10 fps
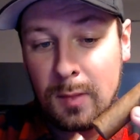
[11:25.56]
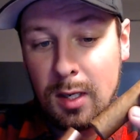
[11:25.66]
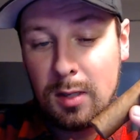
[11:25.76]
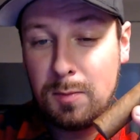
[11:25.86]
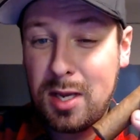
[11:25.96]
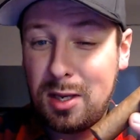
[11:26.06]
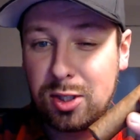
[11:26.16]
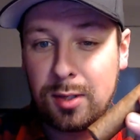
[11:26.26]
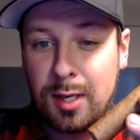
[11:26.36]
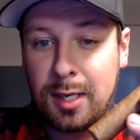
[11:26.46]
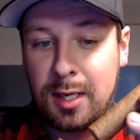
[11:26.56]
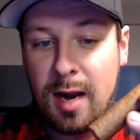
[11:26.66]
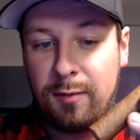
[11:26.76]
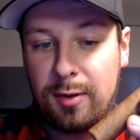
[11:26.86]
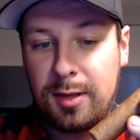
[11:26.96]
making sure that I get
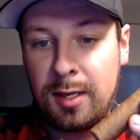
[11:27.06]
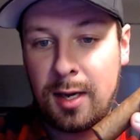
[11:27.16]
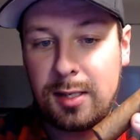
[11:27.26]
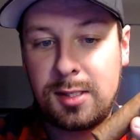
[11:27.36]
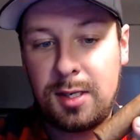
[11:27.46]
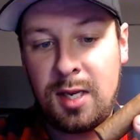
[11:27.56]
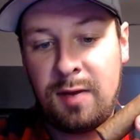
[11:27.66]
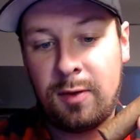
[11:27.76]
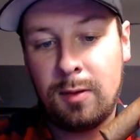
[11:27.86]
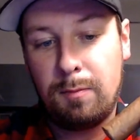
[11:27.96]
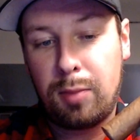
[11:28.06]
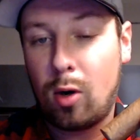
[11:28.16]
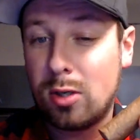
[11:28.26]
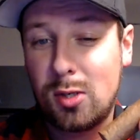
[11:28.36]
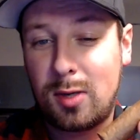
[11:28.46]
everything nice and even, but
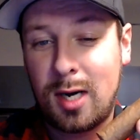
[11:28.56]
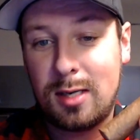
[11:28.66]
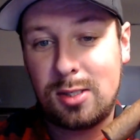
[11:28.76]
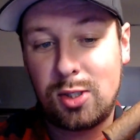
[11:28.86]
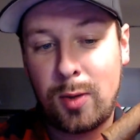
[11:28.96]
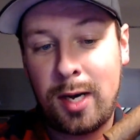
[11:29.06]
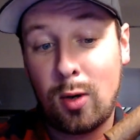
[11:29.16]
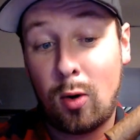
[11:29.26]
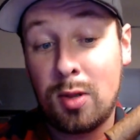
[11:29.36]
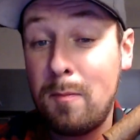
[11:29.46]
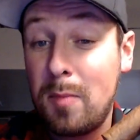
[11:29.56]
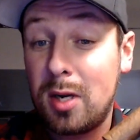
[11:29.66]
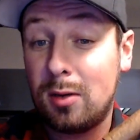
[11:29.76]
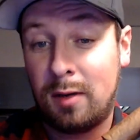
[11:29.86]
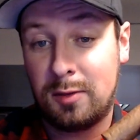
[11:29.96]
also concentrating on the
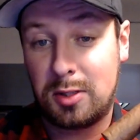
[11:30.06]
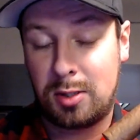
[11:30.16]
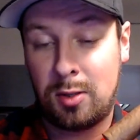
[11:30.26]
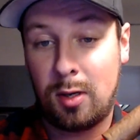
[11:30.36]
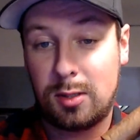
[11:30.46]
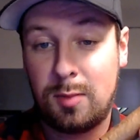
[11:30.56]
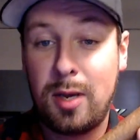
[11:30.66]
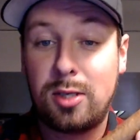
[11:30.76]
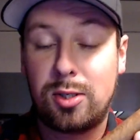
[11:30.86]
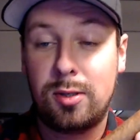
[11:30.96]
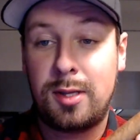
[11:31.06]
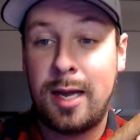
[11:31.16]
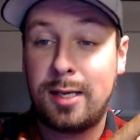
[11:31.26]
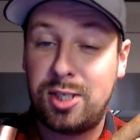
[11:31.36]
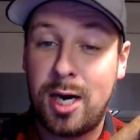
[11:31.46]
middle of the cigar to make sure that
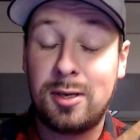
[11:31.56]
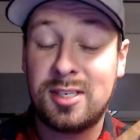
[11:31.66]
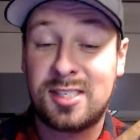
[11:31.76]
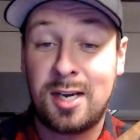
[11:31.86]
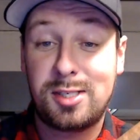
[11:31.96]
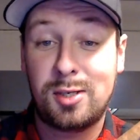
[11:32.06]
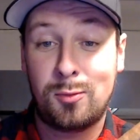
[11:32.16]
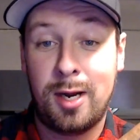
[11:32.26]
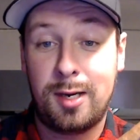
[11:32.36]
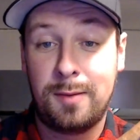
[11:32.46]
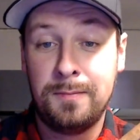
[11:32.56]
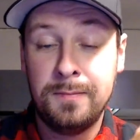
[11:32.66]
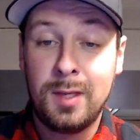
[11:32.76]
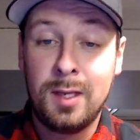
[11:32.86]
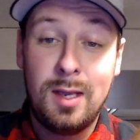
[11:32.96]
that cherry is nice and red.
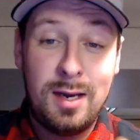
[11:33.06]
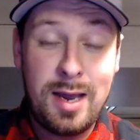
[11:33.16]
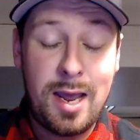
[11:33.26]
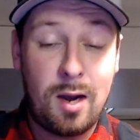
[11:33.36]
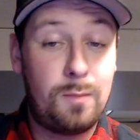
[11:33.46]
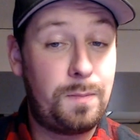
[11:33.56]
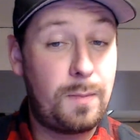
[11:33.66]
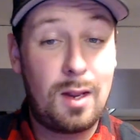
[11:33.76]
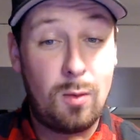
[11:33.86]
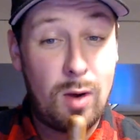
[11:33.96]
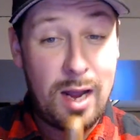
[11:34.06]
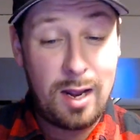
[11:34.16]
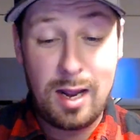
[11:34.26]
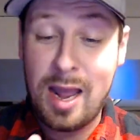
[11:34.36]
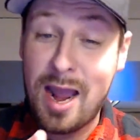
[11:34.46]
Now,
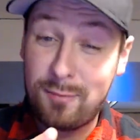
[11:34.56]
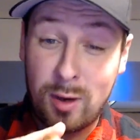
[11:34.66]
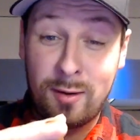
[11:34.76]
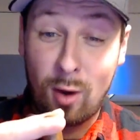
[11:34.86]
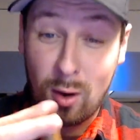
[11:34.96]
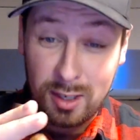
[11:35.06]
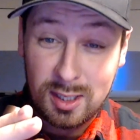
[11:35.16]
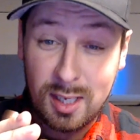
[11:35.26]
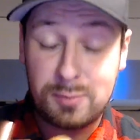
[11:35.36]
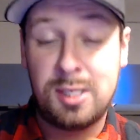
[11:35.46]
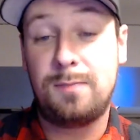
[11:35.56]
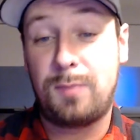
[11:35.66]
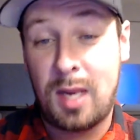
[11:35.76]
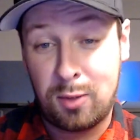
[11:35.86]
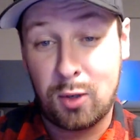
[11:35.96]
after I had already clipped it,
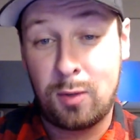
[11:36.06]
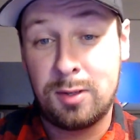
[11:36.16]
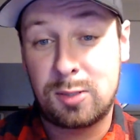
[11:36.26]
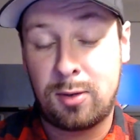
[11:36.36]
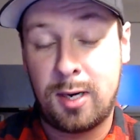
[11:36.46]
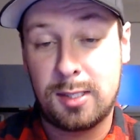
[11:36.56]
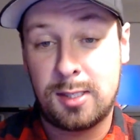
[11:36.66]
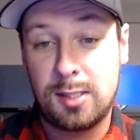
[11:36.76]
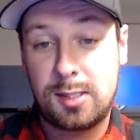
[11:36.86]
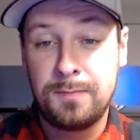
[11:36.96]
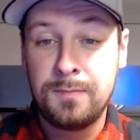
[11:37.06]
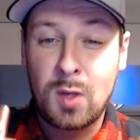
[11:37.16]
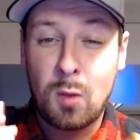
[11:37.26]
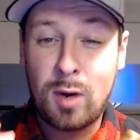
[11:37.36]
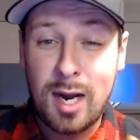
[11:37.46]
and I'm doing this process,
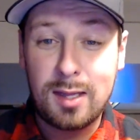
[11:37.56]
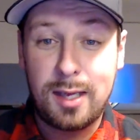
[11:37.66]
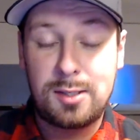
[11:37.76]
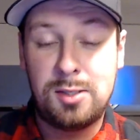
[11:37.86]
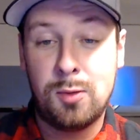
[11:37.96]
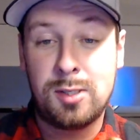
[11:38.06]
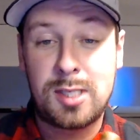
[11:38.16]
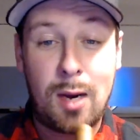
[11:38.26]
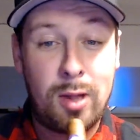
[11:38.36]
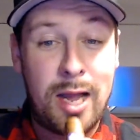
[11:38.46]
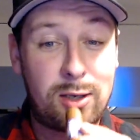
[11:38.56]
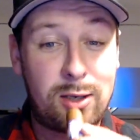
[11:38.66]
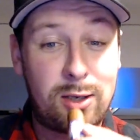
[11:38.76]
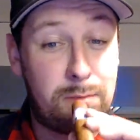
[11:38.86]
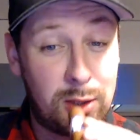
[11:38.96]
what I like to do is I will
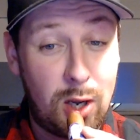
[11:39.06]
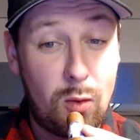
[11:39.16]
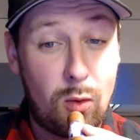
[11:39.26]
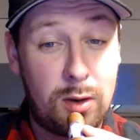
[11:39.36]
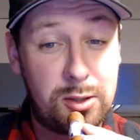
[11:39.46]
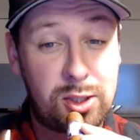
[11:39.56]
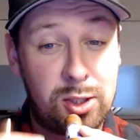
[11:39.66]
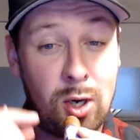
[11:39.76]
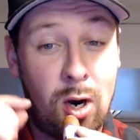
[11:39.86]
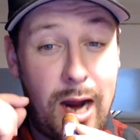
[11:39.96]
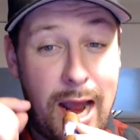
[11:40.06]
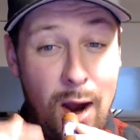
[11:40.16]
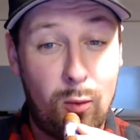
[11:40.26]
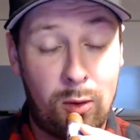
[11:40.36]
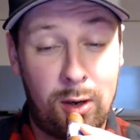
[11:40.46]
actually blow on the cigar
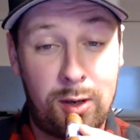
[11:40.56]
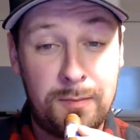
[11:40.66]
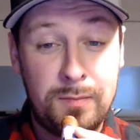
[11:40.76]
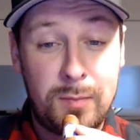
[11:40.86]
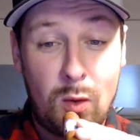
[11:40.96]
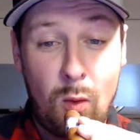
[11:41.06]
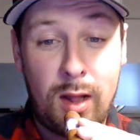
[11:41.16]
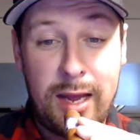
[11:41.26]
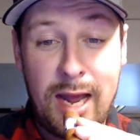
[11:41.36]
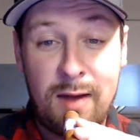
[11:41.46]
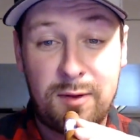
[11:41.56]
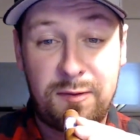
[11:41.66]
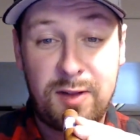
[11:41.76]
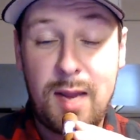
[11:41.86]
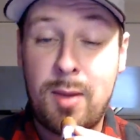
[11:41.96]
outward while I have the
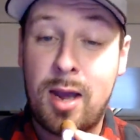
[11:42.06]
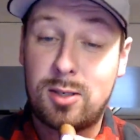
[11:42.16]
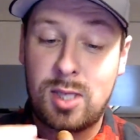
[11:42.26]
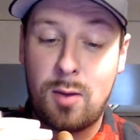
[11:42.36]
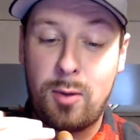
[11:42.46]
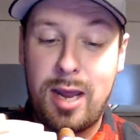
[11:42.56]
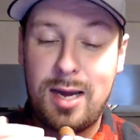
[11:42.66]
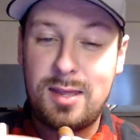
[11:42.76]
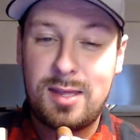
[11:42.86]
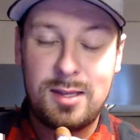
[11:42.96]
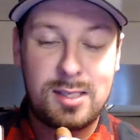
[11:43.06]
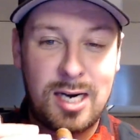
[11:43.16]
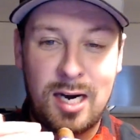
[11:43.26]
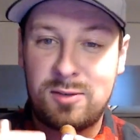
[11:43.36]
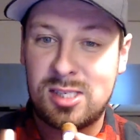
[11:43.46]
flame out, so that way anything that's
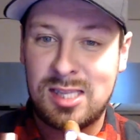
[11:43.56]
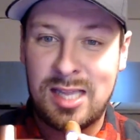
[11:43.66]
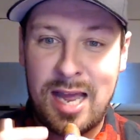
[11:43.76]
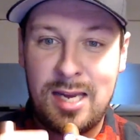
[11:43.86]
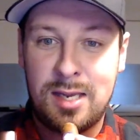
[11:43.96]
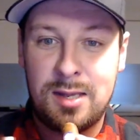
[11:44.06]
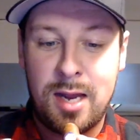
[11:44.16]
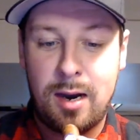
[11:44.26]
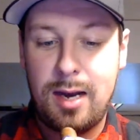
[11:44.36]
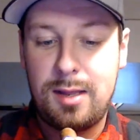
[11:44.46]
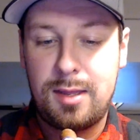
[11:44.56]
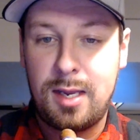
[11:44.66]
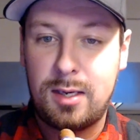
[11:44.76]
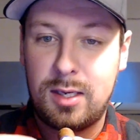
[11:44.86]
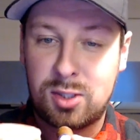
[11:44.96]
kind of just laying in there,
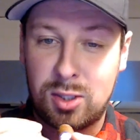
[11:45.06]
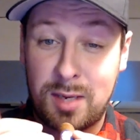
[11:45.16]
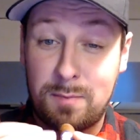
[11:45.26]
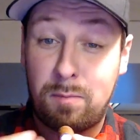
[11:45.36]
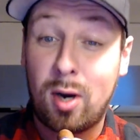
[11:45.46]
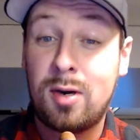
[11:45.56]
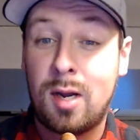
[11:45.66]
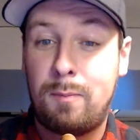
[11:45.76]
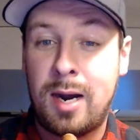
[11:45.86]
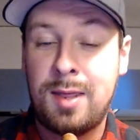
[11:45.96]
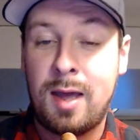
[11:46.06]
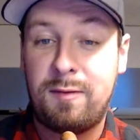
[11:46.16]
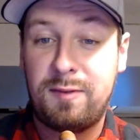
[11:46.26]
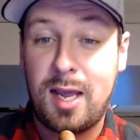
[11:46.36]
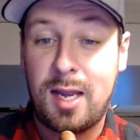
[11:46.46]
anything is going to get burned up by that
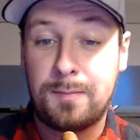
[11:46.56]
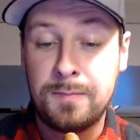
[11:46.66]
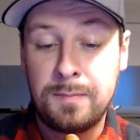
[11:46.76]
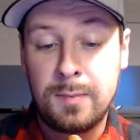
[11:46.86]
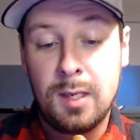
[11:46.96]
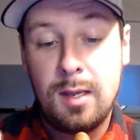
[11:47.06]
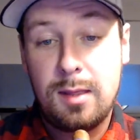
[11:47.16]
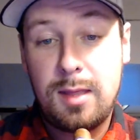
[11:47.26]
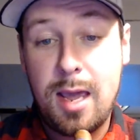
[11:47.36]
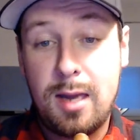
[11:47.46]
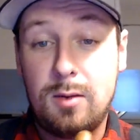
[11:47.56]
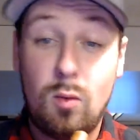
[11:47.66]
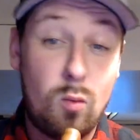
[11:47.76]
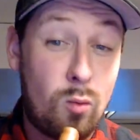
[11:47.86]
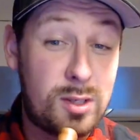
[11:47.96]
flame.
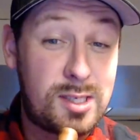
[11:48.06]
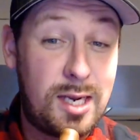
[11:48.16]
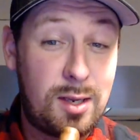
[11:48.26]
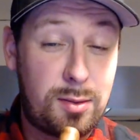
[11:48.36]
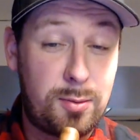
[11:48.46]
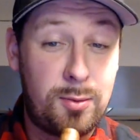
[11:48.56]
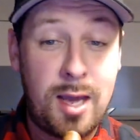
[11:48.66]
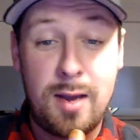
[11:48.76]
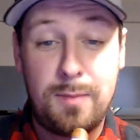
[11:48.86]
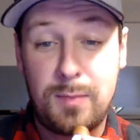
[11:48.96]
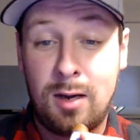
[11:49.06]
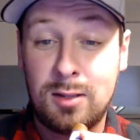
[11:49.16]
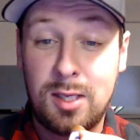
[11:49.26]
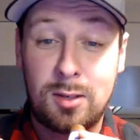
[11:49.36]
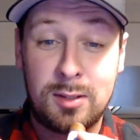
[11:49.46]
Then, once I get through that, I'll
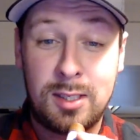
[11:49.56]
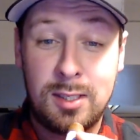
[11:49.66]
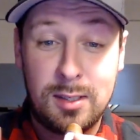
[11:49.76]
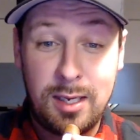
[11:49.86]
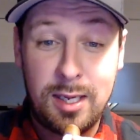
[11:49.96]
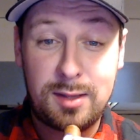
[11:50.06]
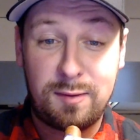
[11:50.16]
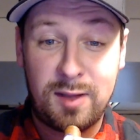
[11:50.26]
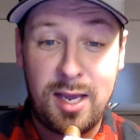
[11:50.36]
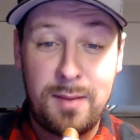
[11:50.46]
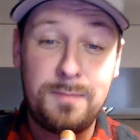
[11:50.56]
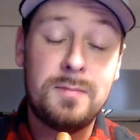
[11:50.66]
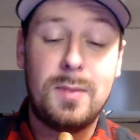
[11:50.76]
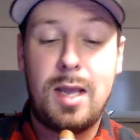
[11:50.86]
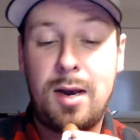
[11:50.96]
literally hit the flame,
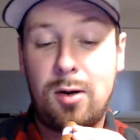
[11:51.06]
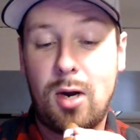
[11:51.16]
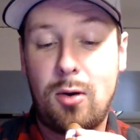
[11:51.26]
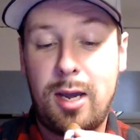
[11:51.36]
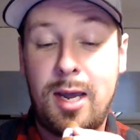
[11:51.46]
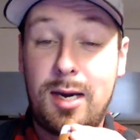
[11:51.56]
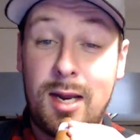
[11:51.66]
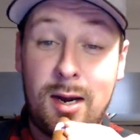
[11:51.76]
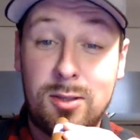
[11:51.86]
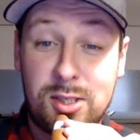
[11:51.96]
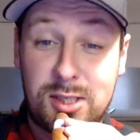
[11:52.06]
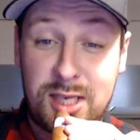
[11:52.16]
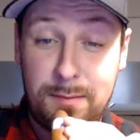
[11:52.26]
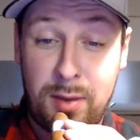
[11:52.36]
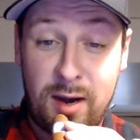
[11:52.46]
and I'll go ahead and I'll just
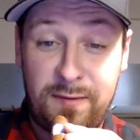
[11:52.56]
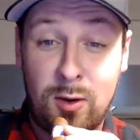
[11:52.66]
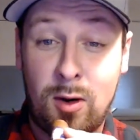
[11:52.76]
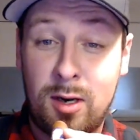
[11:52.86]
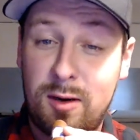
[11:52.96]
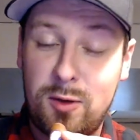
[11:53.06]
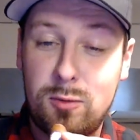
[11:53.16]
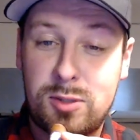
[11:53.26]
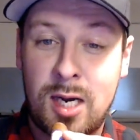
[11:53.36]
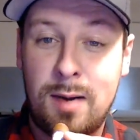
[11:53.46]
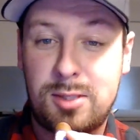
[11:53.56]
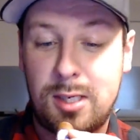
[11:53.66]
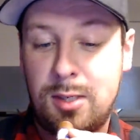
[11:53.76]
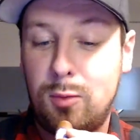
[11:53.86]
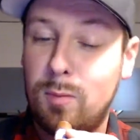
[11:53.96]
keep puffing on it a few times,
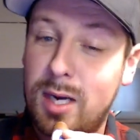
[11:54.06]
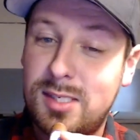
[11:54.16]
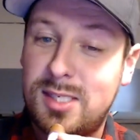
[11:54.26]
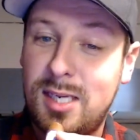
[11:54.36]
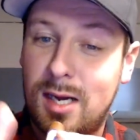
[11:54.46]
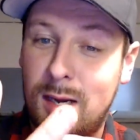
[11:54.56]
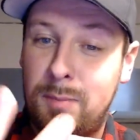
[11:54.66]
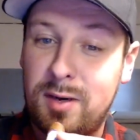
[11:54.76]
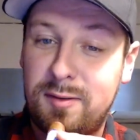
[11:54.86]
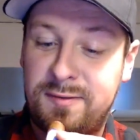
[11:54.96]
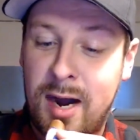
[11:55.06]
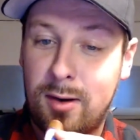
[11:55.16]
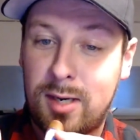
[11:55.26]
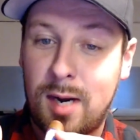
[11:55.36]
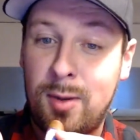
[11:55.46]
and you might see a bit of fire
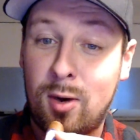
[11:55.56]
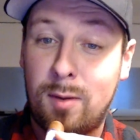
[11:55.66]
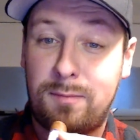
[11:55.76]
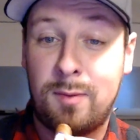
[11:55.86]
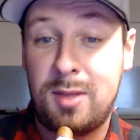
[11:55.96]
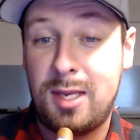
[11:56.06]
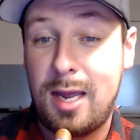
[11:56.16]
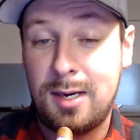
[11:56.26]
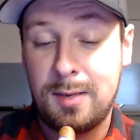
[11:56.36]
coming up from the end,